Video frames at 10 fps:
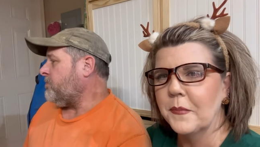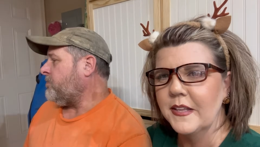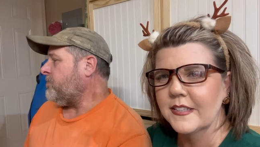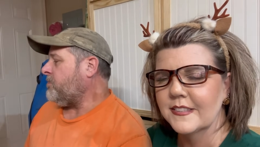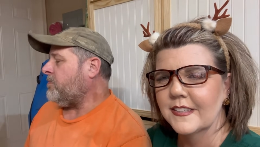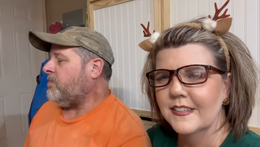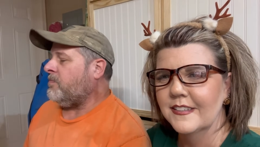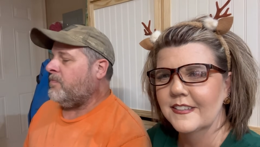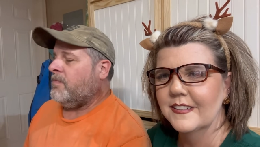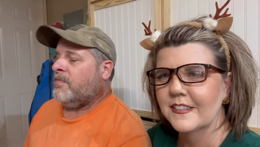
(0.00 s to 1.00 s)
Speaker 1: it.
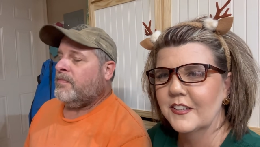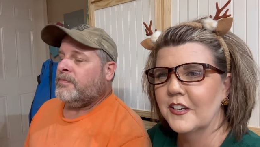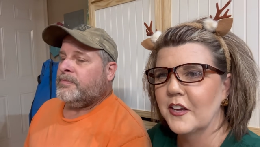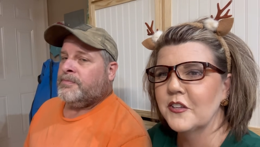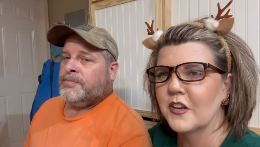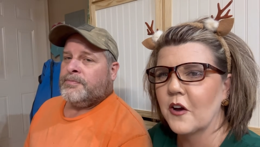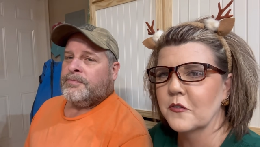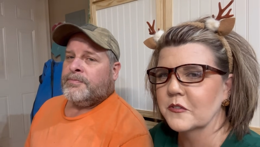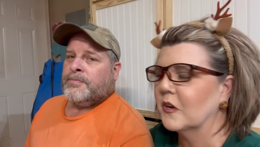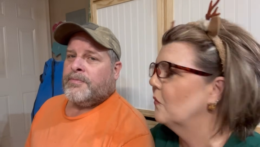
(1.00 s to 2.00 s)
You know your
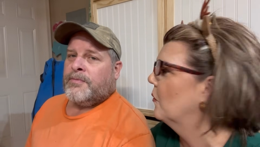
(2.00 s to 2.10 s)
daughter's gonna